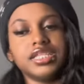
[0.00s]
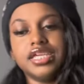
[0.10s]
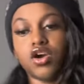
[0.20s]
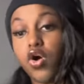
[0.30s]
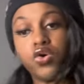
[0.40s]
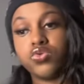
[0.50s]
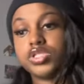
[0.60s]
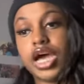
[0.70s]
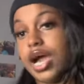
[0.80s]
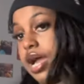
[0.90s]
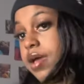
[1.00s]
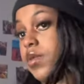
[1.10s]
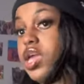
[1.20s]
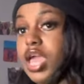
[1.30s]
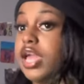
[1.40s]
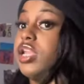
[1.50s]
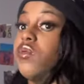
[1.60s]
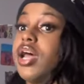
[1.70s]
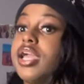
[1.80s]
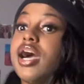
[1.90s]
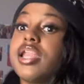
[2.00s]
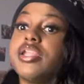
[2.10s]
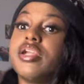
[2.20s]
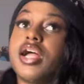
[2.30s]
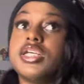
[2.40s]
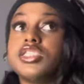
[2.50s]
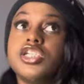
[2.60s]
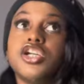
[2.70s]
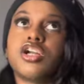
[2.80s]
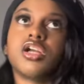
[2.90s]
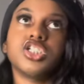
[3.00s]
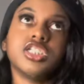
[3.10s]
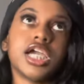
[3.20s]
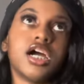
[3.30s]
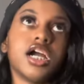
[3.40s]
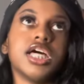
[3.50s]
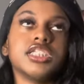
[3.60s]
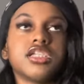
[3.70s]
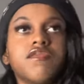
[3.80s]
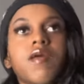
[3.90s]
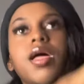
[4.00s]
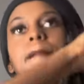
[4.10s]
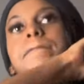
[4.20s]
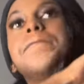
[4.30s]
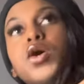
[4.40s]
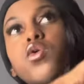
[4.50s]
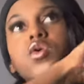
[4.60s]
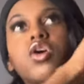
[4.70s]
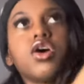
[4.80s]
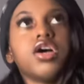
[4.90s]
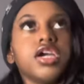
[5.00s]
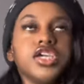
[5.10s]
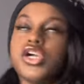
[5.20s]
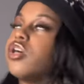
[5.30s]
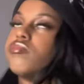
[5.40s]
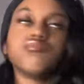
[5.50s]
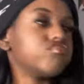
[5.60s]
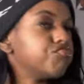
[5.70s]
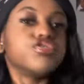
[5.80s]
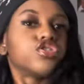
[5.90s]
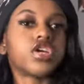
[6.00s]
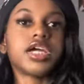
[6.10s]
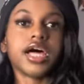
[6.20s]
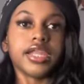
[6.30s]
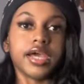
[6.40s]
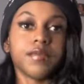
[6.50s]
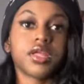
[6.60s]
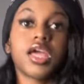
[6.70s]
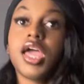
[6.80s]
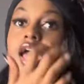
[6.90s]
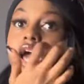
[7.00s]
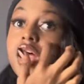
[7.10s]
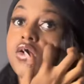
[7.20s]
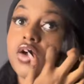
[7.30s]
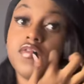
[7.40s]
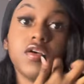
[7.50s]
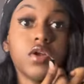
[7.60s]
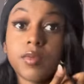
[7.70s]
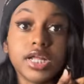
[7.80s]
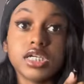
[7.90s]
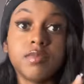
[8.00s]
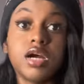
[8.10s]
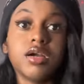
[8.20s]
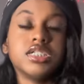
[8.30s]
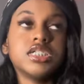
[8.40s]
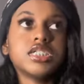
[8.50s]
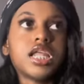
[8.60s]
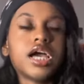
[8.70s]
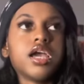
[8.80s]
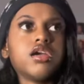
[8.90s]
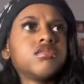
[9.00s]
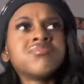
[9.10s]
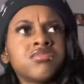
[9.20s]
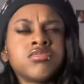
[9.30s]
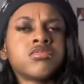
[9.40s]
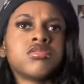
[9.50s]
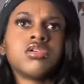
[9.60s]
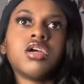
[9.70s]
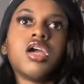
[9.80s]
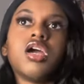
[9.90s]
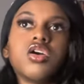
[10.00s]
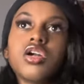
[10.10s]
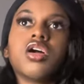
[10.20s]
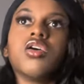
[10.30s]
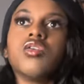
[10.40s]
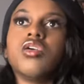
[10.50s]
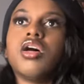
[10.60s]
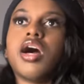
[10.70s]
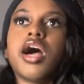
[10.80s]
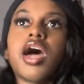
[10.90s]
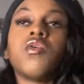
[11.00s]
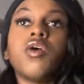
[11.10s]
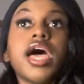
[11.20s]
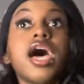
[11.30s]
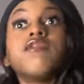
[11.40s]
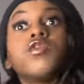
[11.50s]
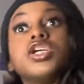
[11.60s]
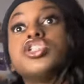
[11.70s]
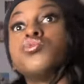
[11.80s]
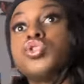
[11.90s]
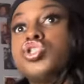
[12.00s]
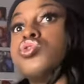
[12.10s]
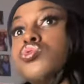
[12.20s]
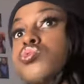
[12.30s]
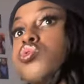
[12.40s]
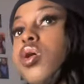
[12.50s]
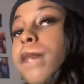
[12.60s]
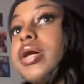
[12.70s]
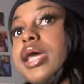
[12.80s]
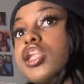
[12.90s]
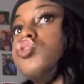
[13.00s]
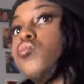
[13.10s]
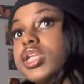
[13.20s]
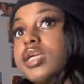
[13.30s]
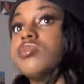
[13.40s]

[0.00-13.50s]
the whole time. And then when I got in there, I seen her, she took her glasses off. I'm like, oh, yep, straight like that. And I don't give a fuck what nobody's talking about, because it's just like, girl, I don't have no issue with you, but now that you wanna keep